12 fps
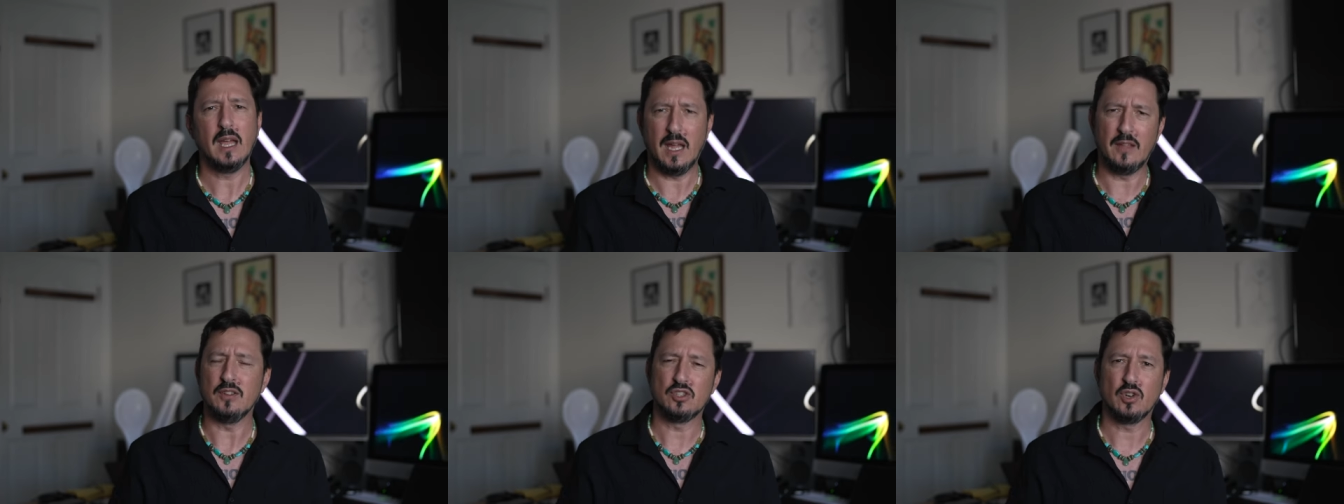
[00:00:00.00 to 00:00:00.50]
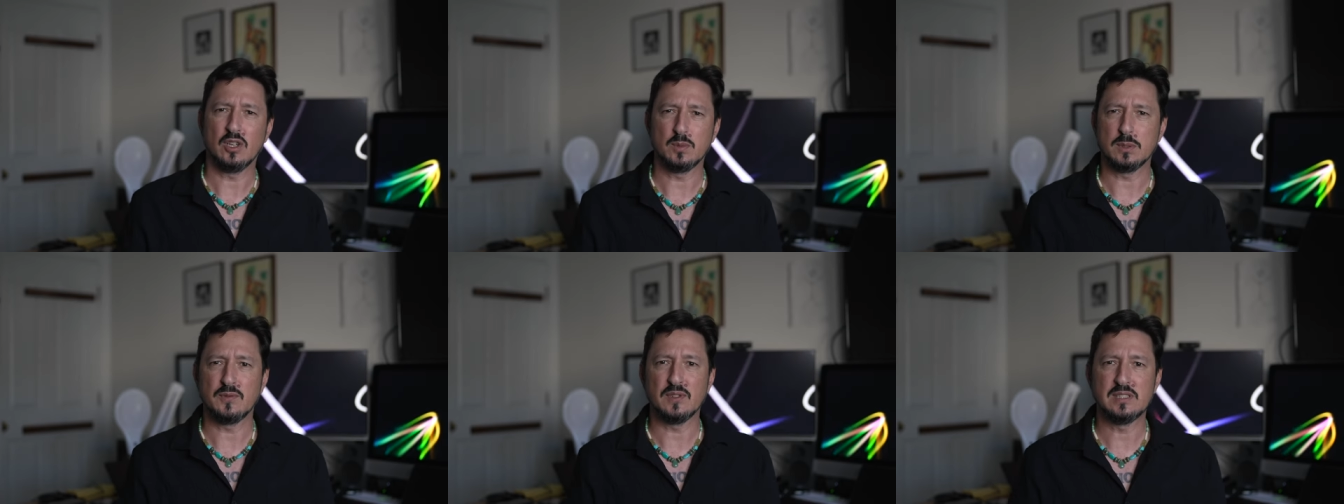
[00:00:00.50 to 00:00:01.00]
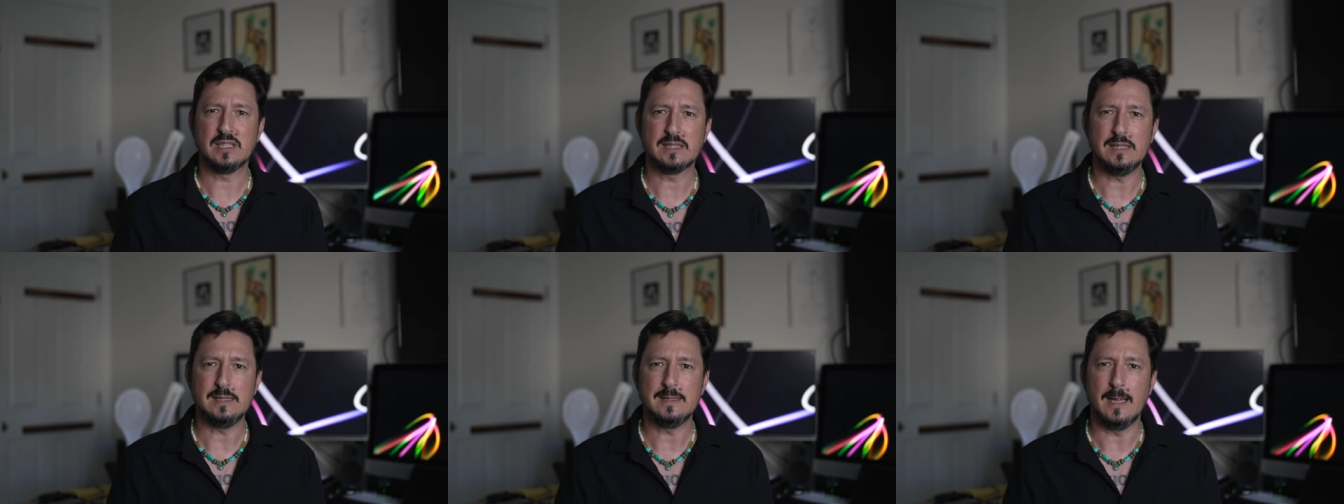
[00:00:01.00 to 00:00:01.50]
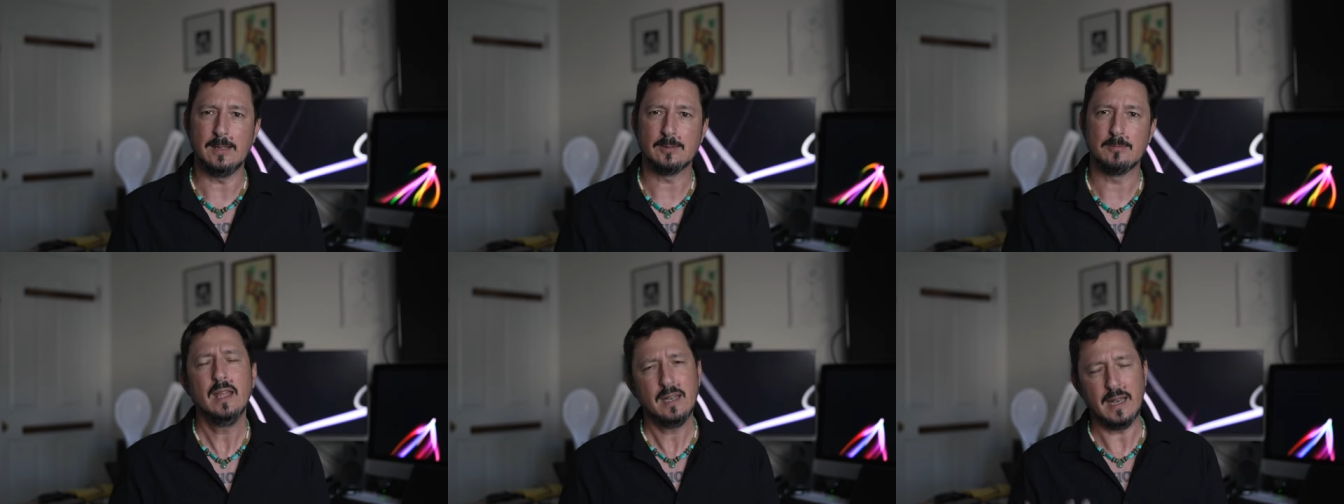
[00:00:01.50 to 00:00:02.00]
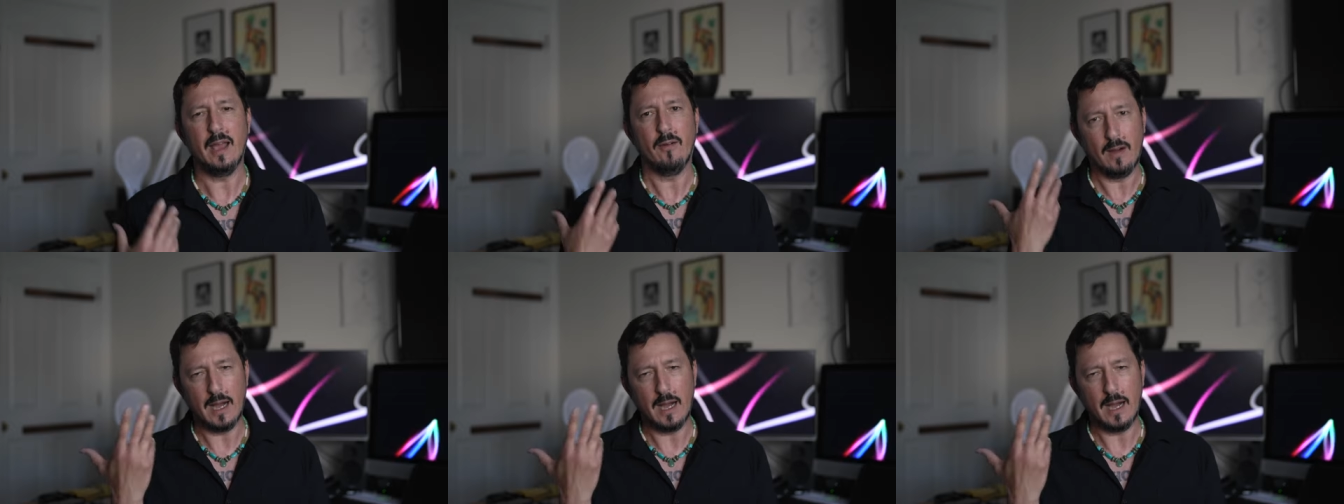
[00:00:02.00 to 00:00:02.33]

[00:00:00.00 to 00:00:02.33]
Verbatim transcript: And the charge was for 60 cents. Now,